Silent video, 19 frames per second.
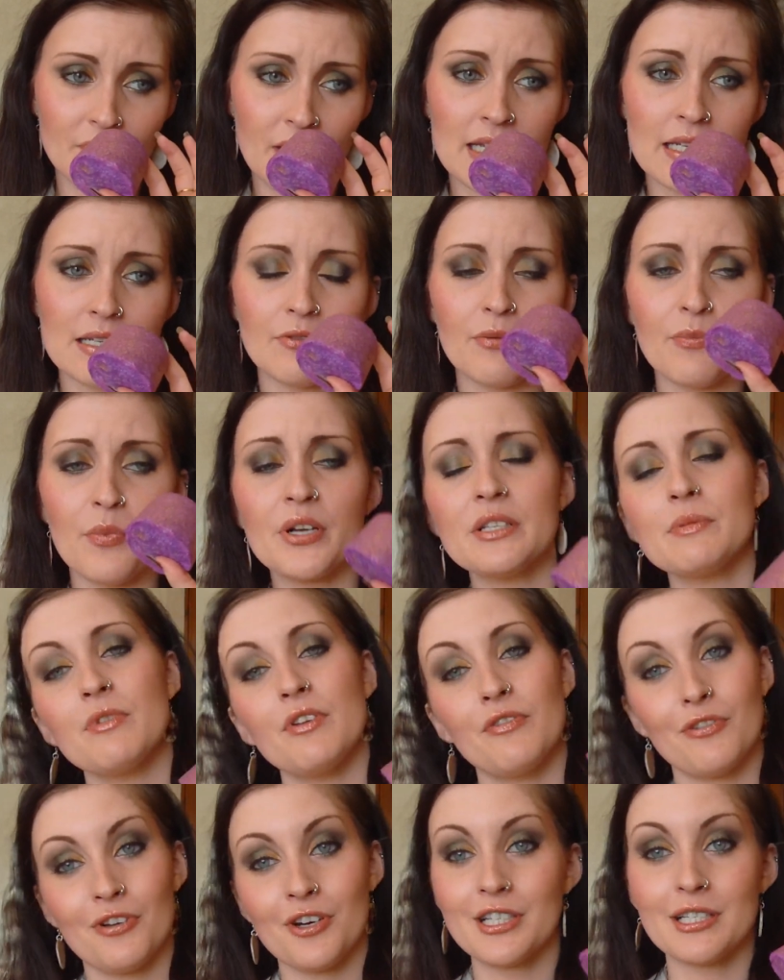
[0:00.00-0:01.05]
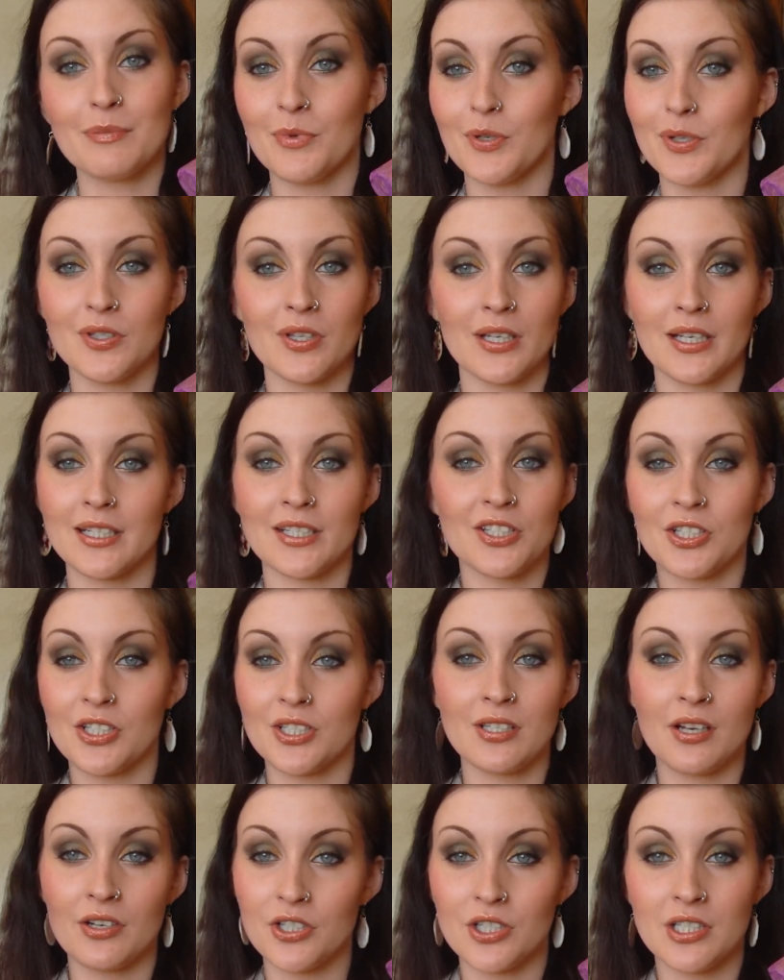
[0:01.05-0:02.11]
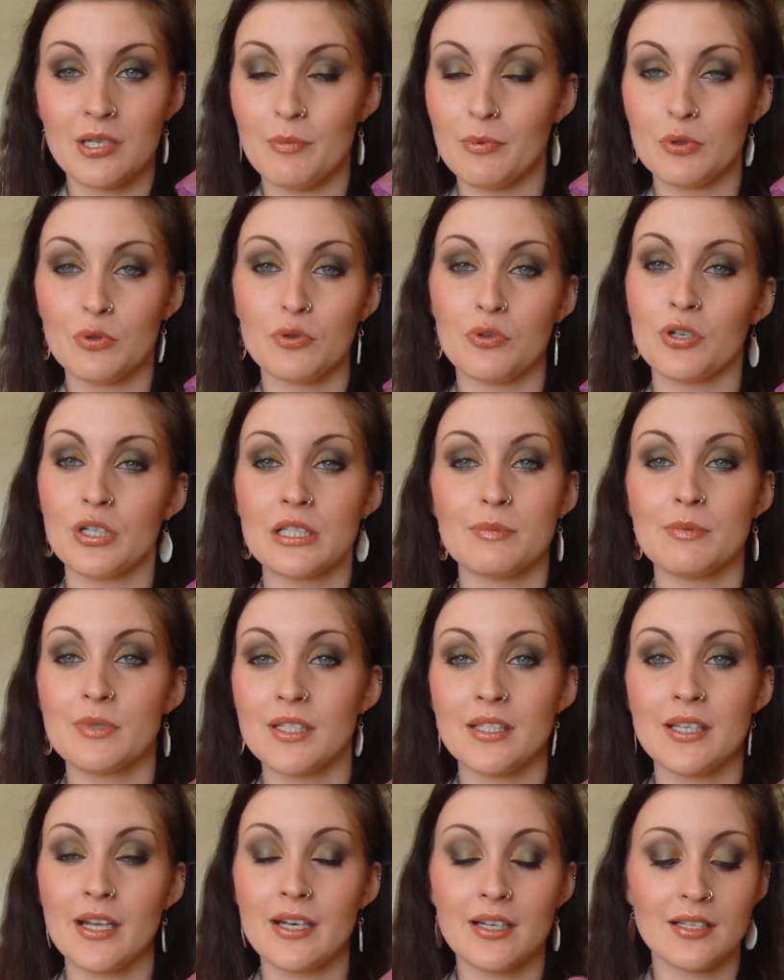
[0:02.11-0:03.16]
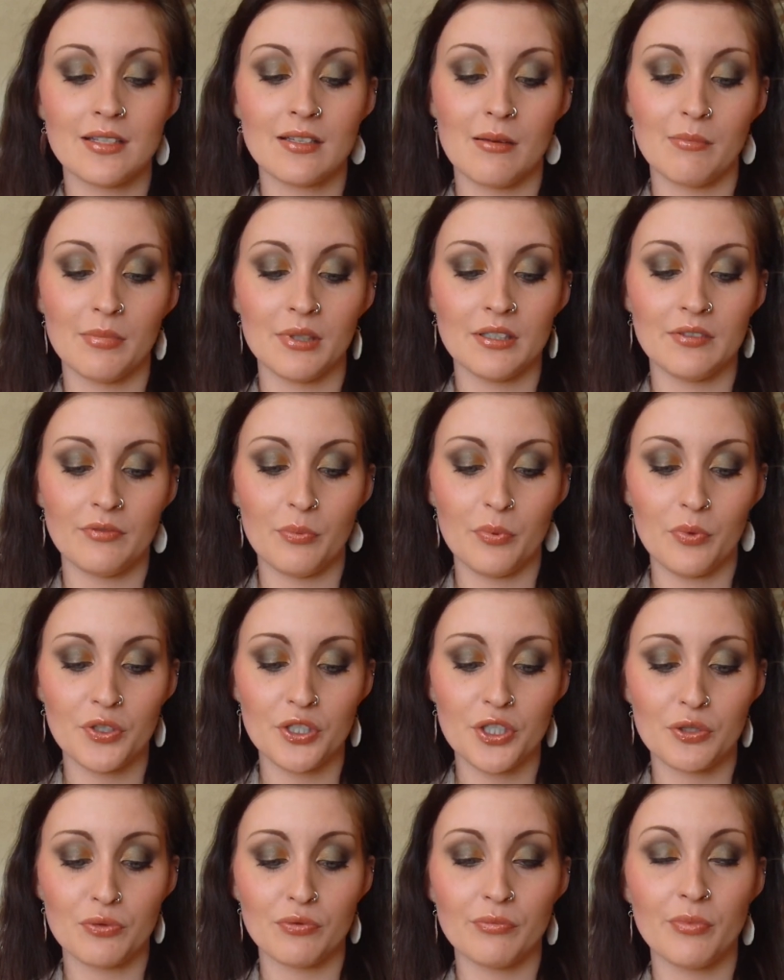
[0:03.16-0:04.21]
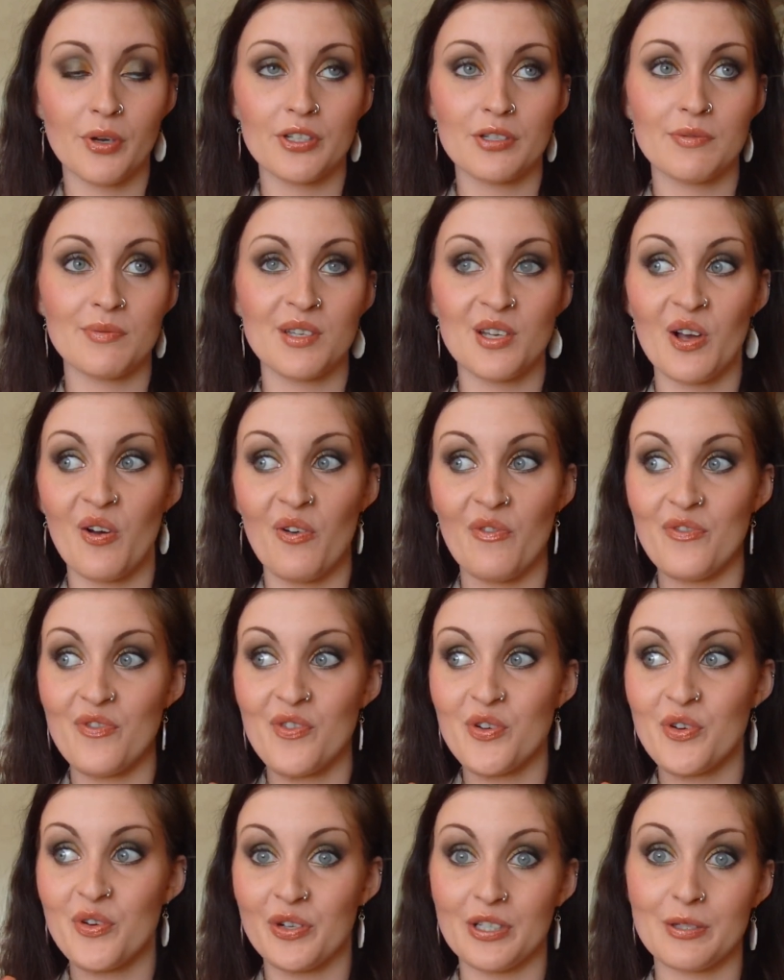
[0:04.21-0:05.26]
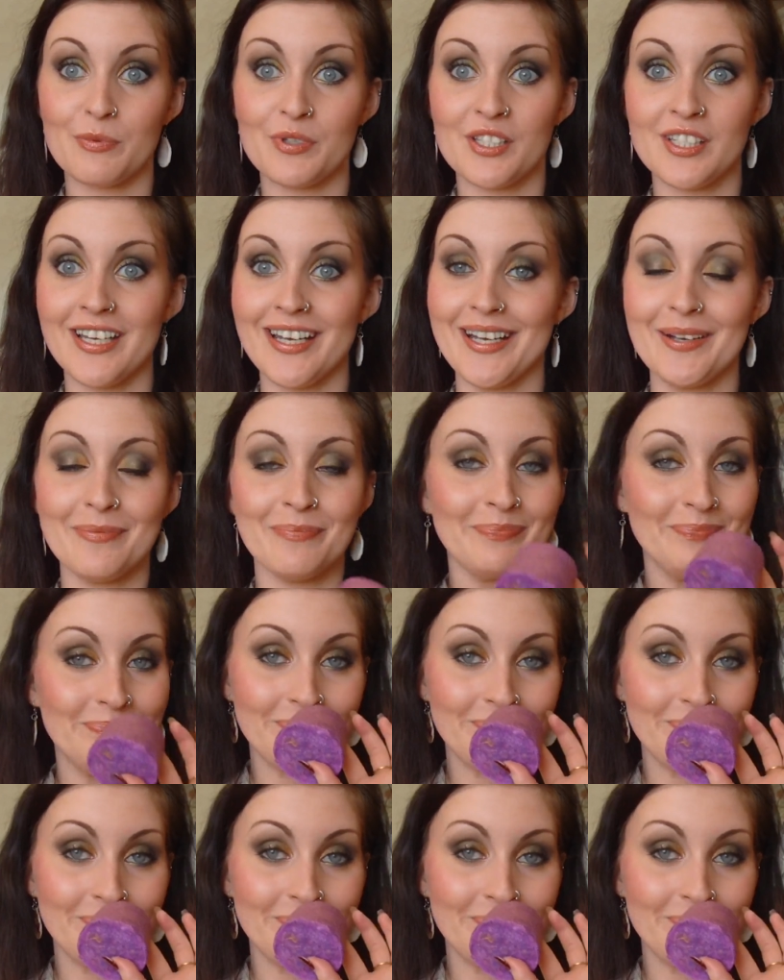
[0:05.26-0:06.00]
It reminds me of Christmas. Like, it's just such a typical Christmas scent. It's unbelievable. It just reminds me of Christmas Day.